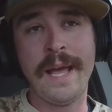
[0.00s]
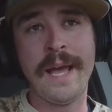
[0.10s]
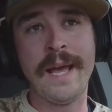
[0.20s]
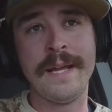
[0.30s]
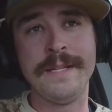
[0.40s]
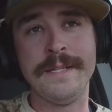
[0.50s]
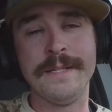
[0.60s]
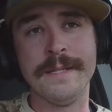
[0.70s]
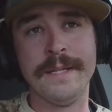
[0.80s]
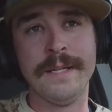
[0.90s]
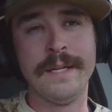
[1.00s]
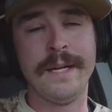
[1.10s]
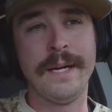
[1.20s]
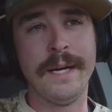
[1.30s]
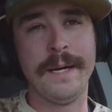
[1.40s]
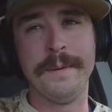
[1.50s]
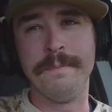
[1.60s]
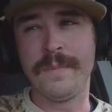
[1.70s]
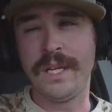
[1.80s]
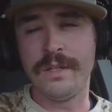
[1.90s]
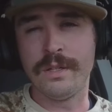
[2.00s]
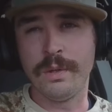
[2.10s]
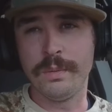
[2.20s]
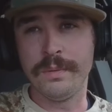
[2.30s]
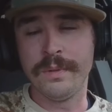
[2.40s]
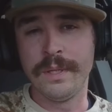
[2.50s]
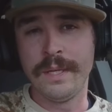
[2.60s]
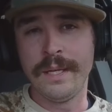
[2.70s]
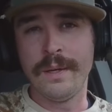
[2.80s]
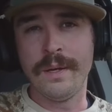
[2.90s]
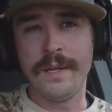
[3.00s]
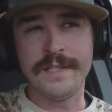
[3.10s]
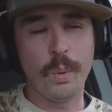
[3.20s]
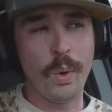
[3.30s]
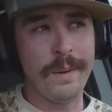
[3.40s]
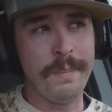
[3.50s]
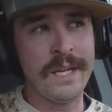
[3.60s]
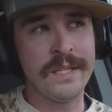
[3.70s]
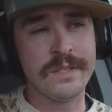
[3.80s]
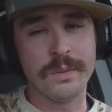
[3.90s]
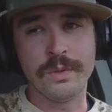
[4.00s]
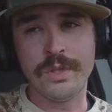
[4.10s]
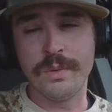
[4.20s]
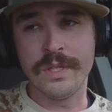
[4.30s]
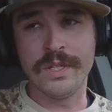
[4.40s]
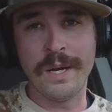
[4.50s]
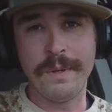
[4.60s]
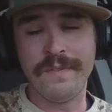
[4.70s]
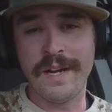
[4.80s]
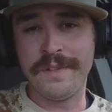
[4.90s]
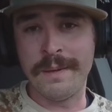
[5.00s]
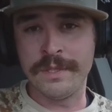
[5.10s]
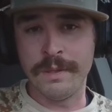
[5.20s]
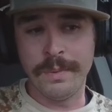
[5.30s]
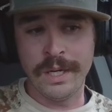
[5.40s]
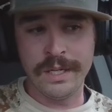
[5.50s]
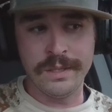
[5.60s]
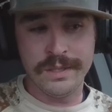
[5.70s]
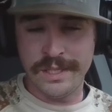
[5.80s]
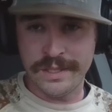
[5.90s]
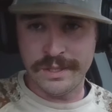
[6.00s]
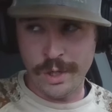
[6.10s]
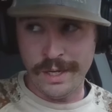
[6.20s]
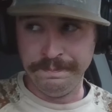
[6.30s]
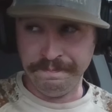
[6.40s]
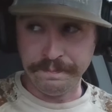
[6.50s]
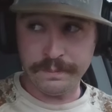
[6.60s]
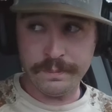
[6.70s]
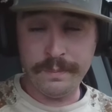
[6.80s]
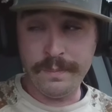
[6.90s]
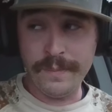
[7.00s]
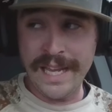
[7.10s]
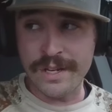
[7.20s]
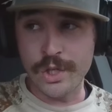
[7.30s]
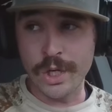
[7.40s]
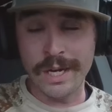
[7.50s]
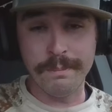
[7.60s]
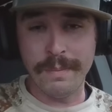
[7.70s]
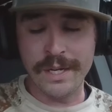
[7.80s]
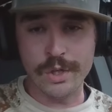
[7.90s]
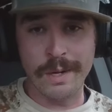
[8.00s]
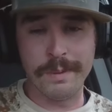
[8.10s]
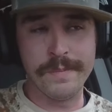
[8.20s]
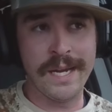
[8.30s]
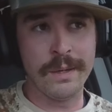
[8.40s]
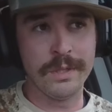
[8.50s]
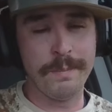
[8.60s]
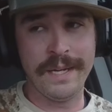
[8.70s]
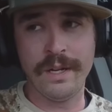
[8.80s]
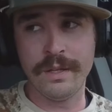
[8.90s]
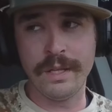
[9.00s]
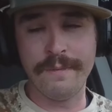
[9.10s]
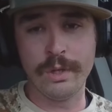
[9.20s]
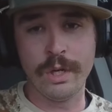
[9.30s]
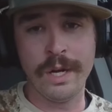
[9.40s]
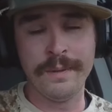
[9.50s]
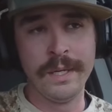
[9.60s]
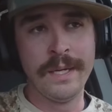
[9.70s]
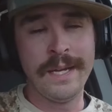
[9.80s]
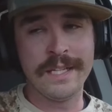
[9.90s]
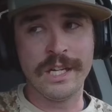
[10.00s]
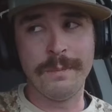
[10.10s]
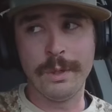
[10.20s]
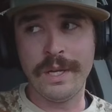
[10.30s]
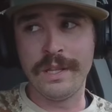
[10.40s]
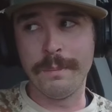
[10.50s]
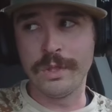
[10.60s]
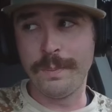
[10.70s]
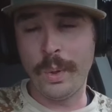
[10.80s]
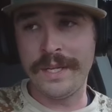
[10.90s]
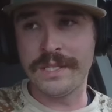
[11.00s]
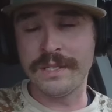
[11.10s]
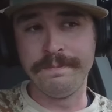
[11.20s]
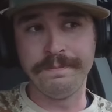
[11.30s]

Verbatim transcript: and um, Kindertoten. It's point based, so shoot the zombie five times in the body, six shot. Headshot might drop them down. Depending on the level you're on, it's all about getting the most points,